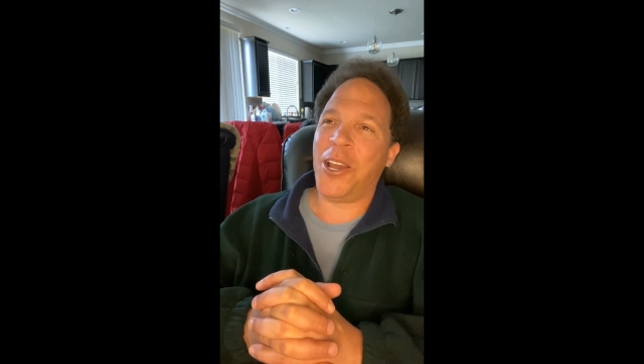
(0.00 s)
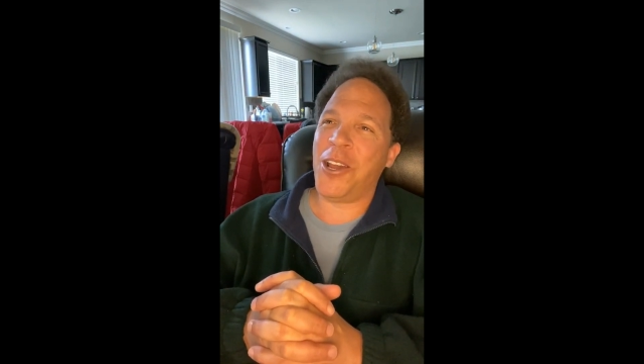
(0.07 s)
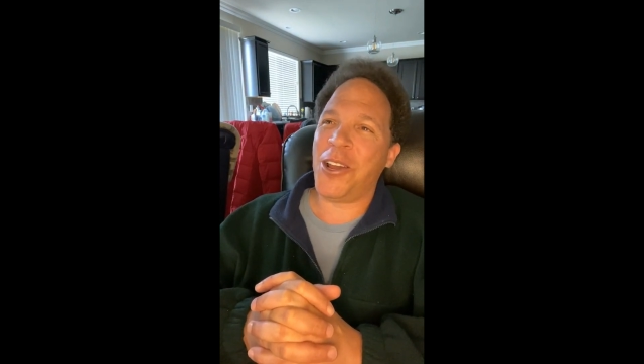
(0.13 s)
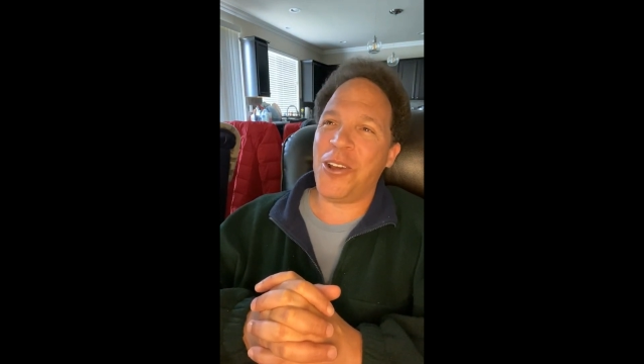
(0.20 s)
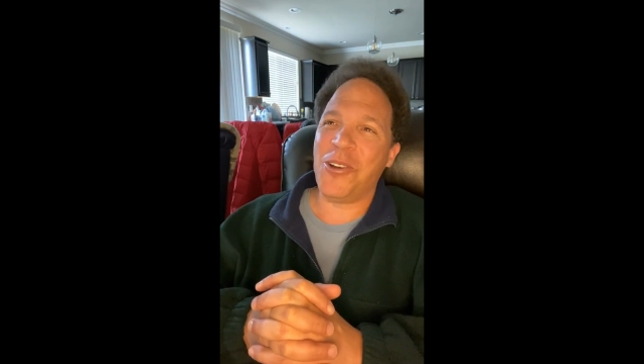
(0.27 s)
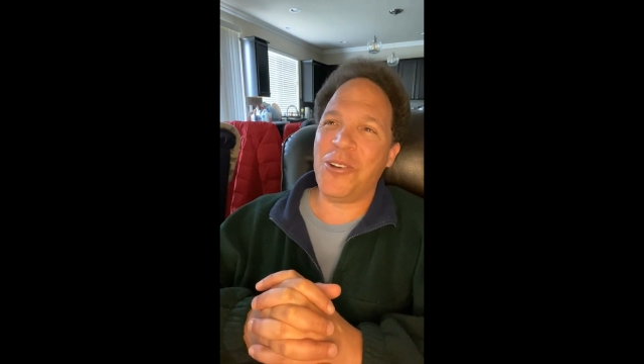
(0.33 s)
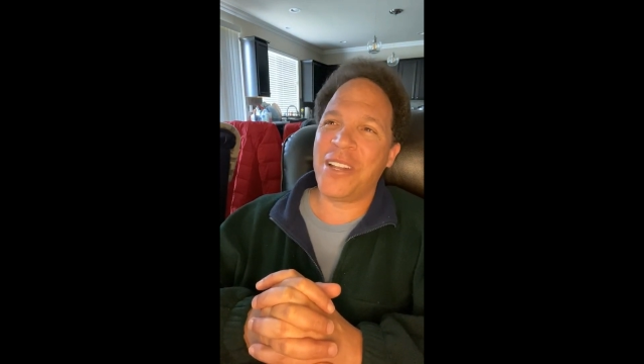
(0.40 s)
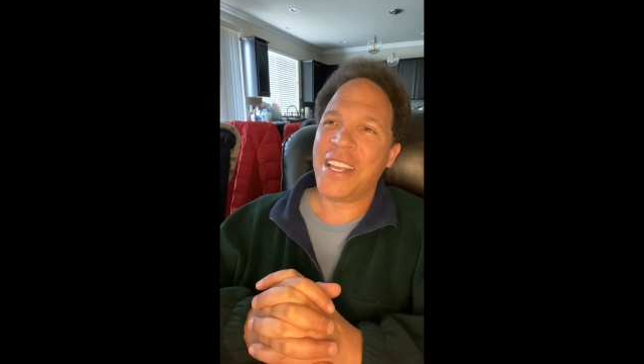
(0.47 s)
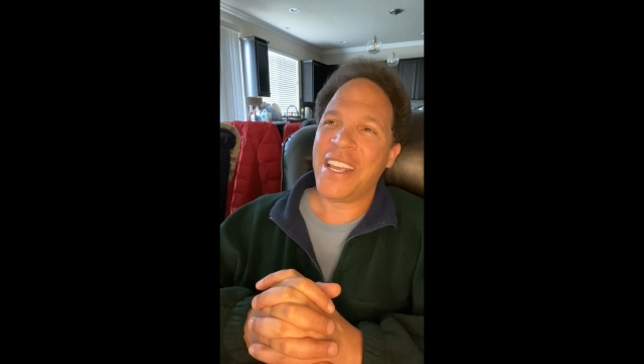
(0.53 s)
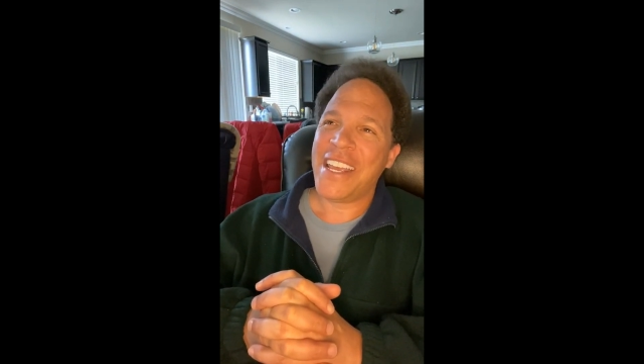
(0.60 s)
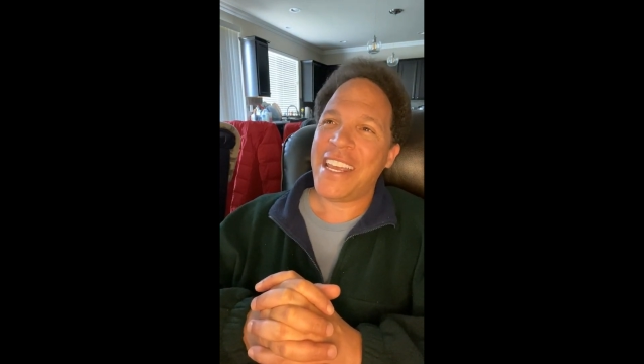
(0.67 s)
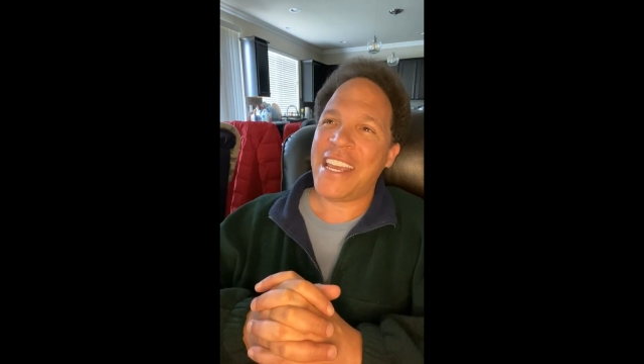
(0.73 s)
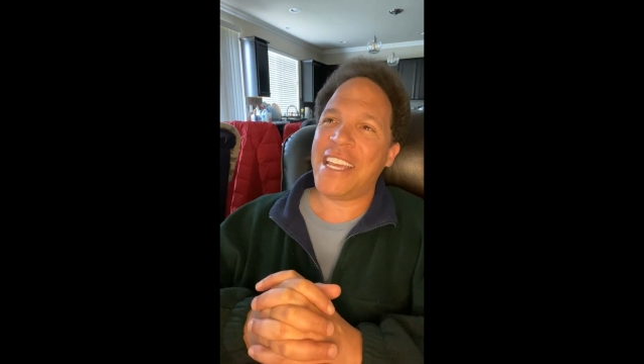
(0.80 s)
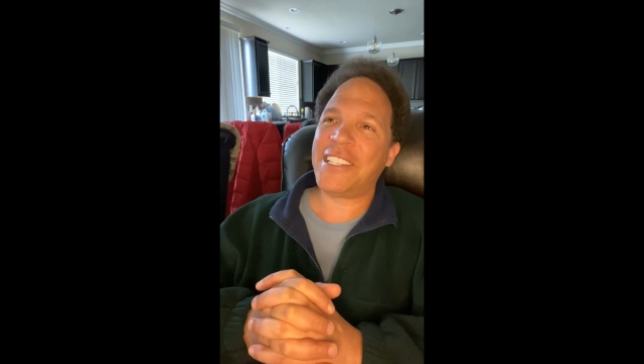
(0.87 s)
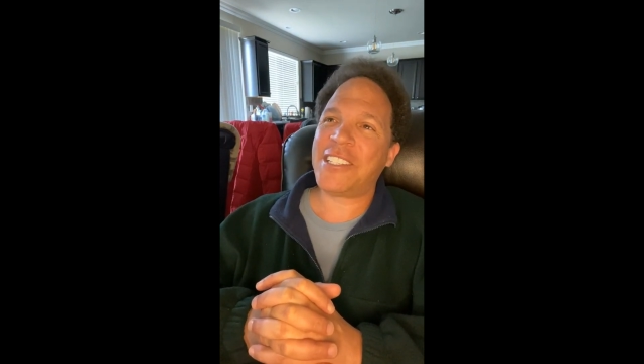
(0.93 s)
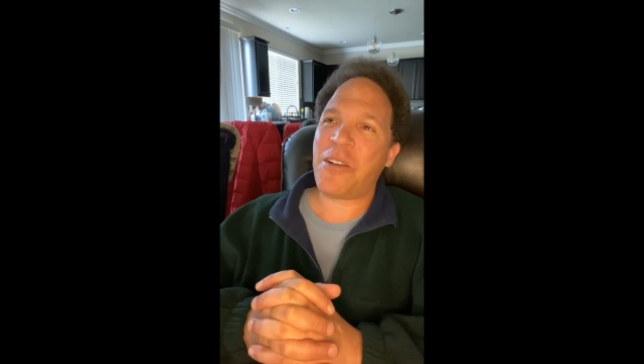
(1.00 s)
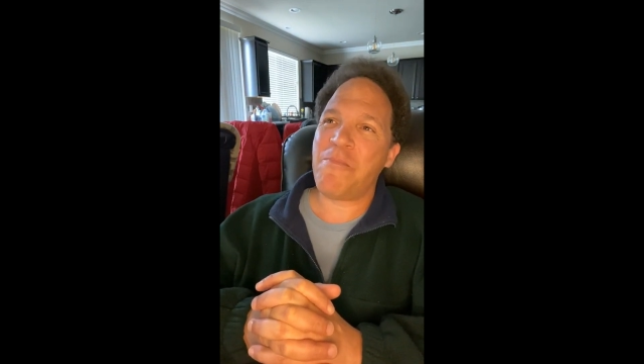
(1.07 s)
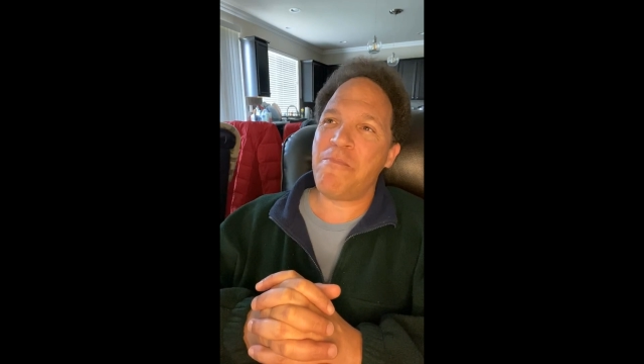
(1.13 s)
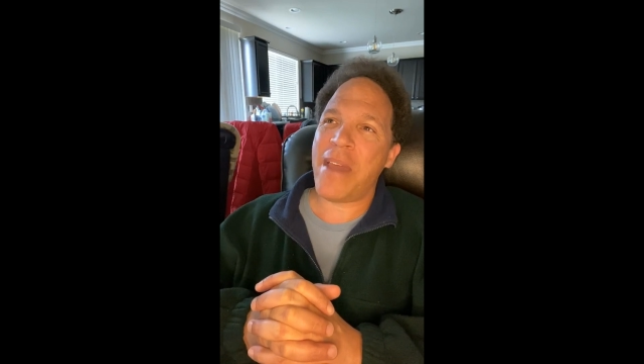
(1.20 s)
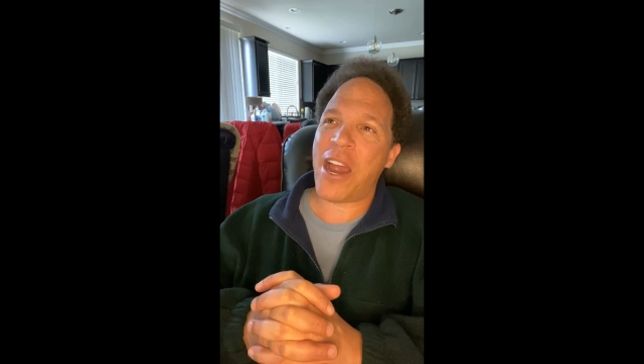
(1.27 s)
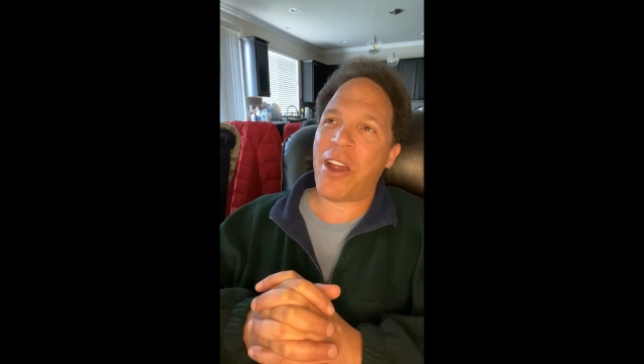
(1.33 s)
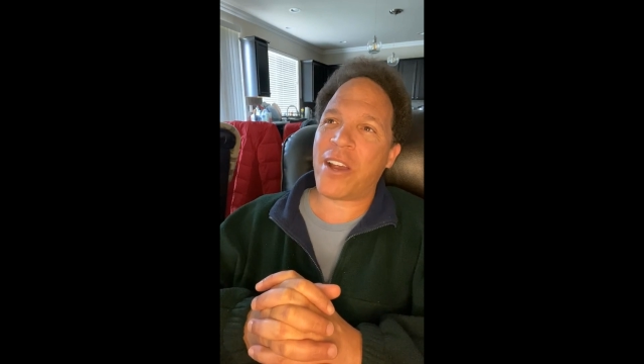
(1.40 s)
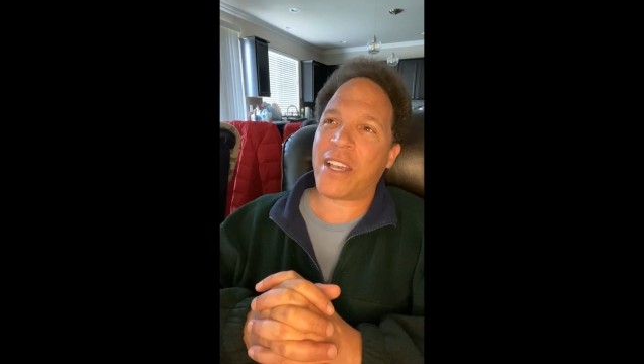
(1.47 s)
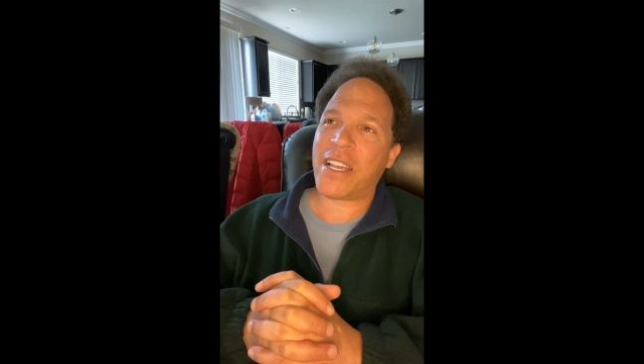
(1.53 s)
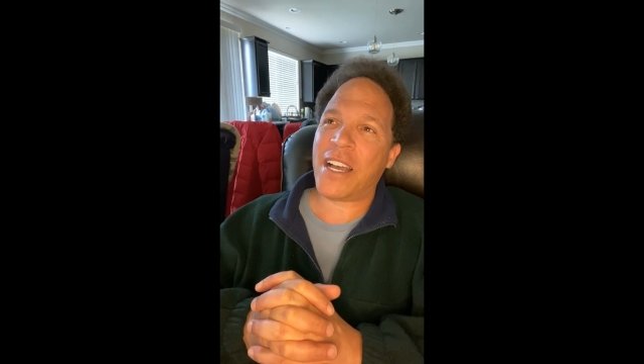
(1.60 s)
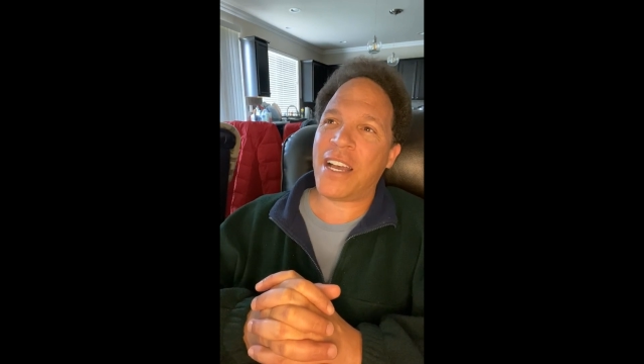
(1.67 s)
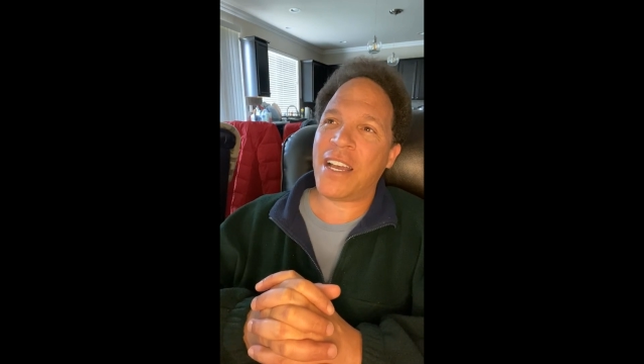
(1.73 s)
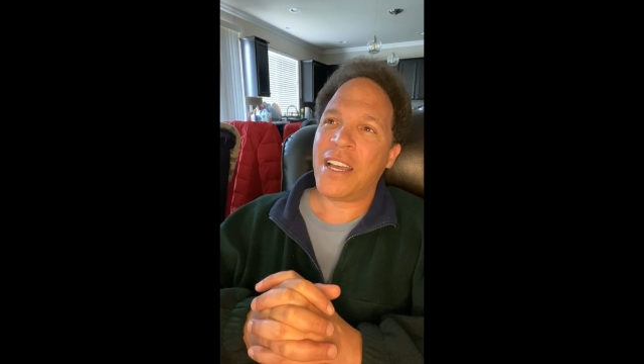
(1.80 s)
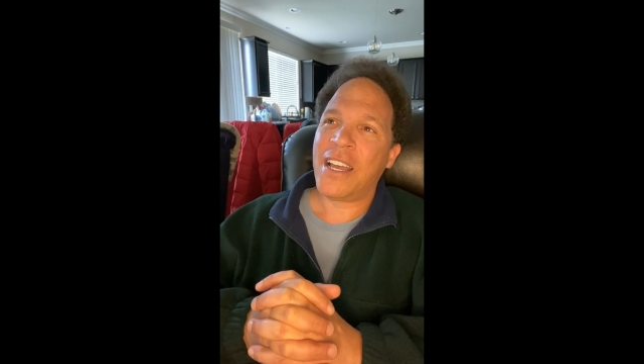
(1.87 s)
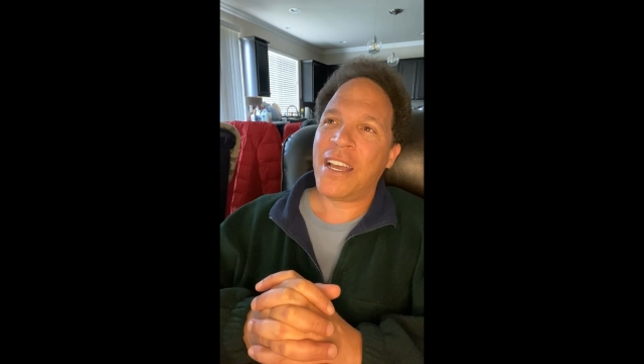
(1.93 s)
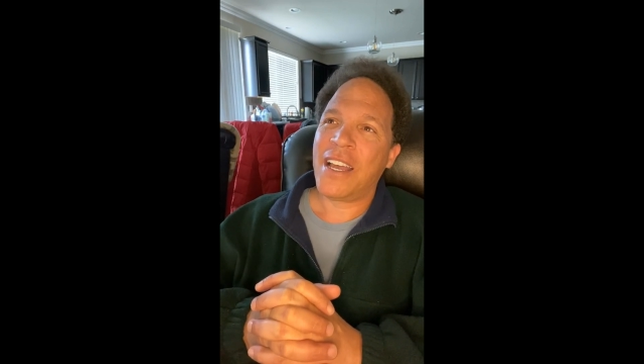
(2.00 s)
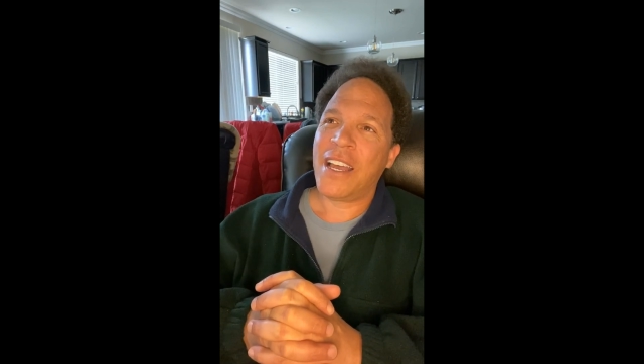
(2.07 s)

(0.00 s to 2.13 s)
dude is America.